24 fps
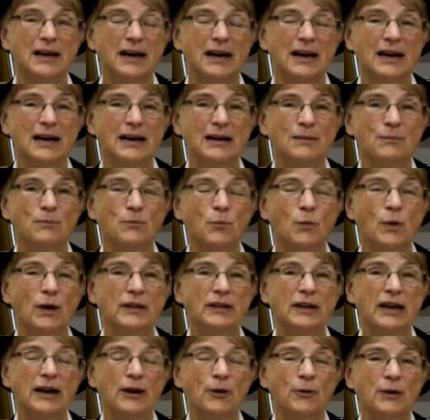Um,
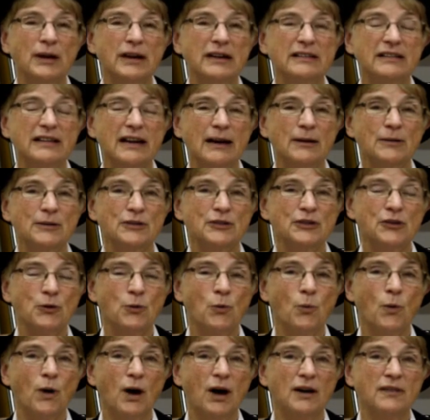when the raid sirens would
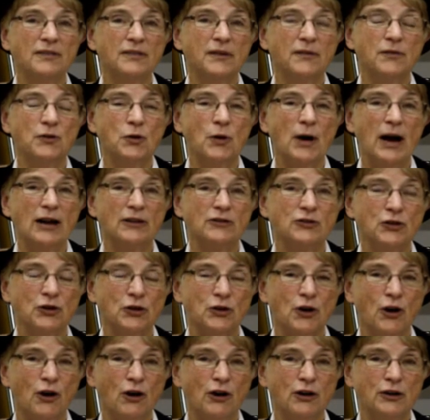go off, if you're out in your
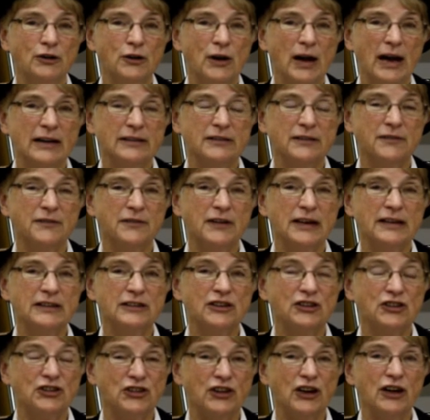car, you had to find
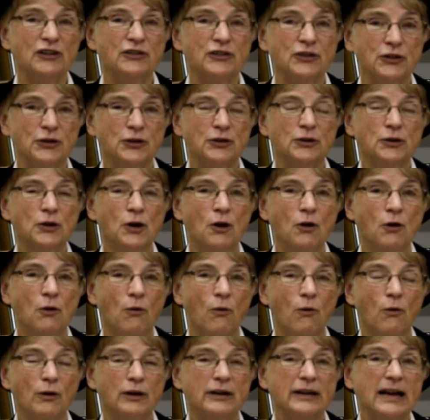a shelter
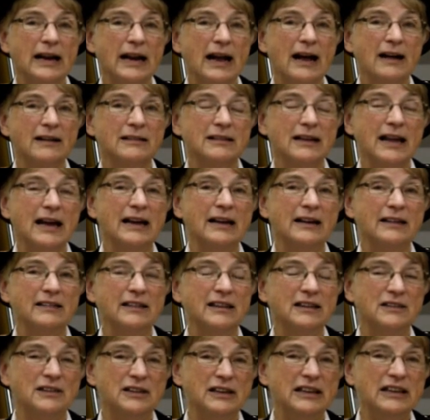or get out and lay in
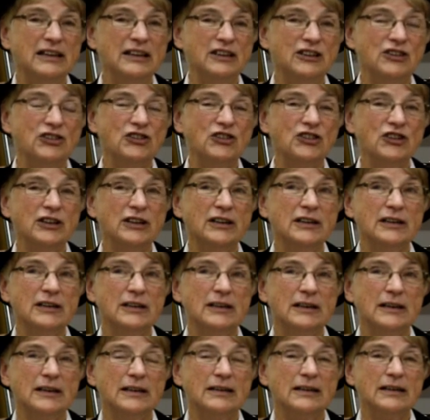the ditch.
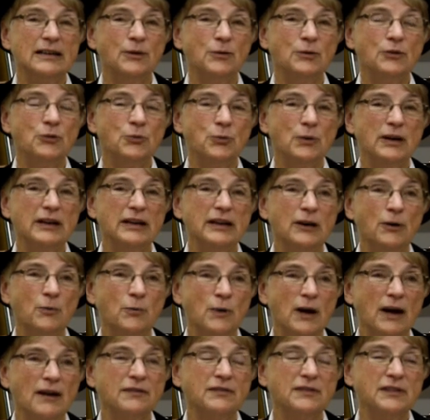Uh, it was really a
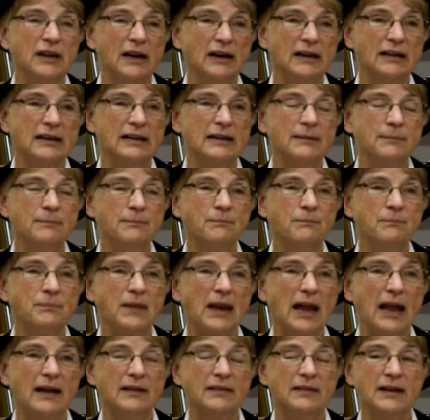rough time,
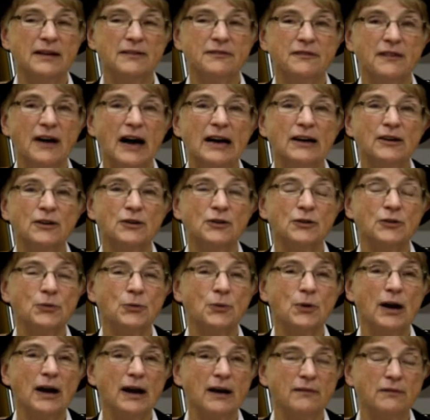and the fires
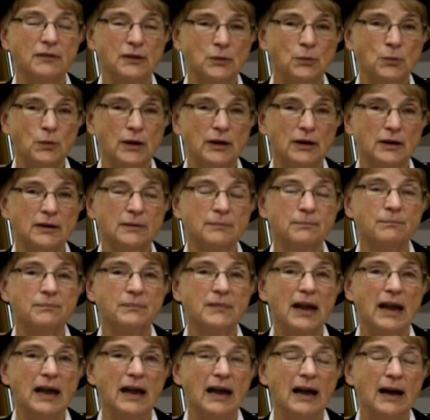were everywhere.
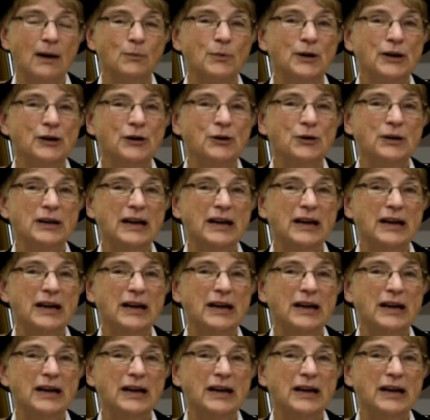And we knew